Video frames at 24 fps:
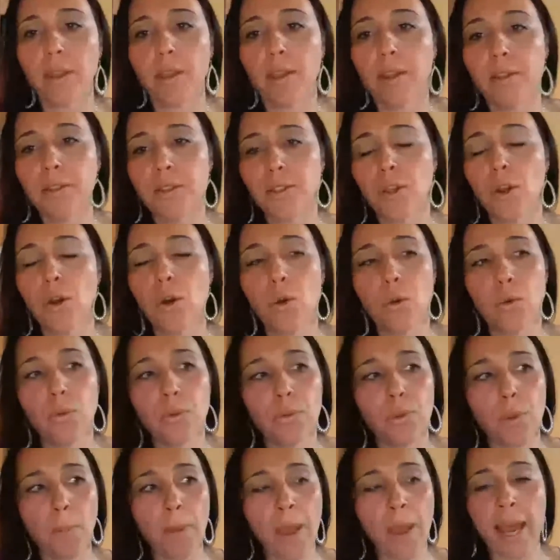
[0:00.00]
So
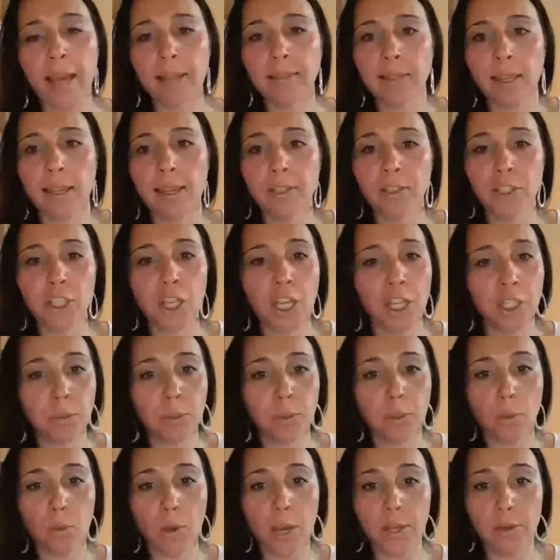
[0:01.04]
the past can't change,
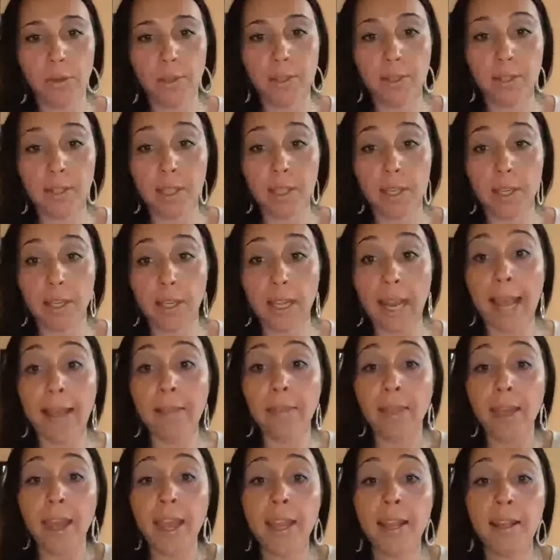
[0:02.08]
but the way you can see it.
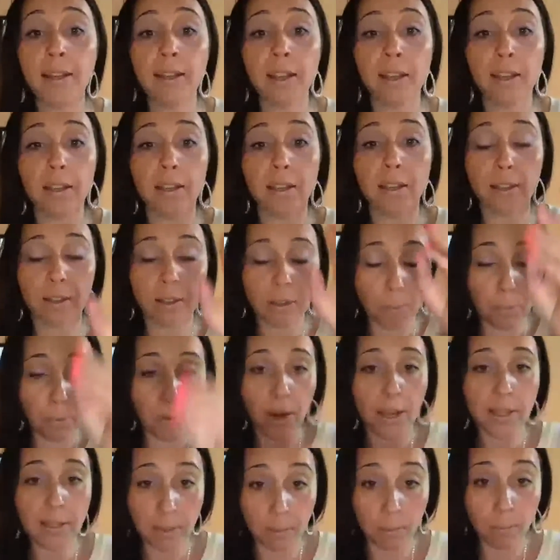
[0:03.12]
And then the
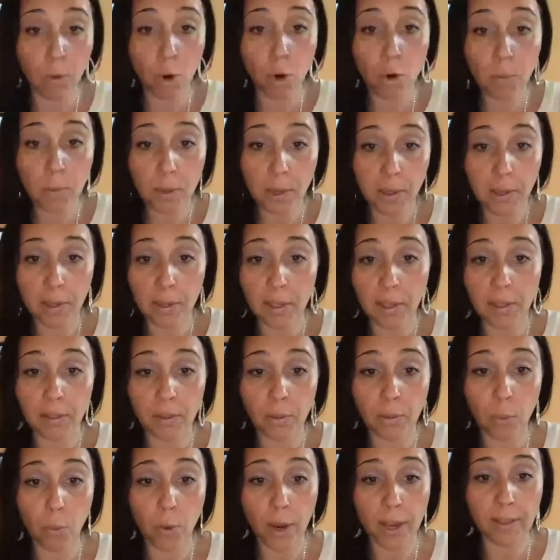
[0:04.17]
present moment,
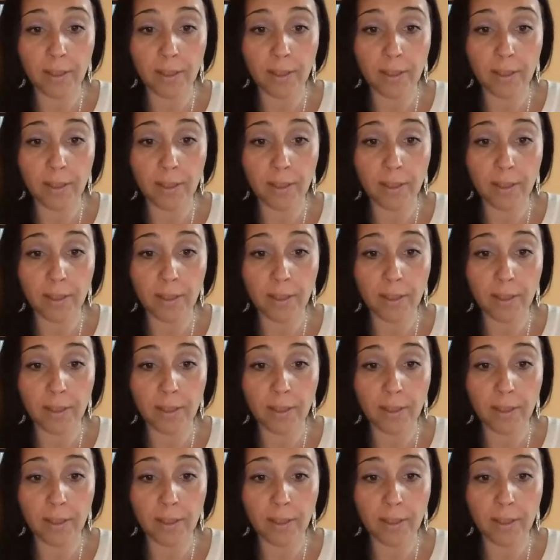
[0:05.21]
and the way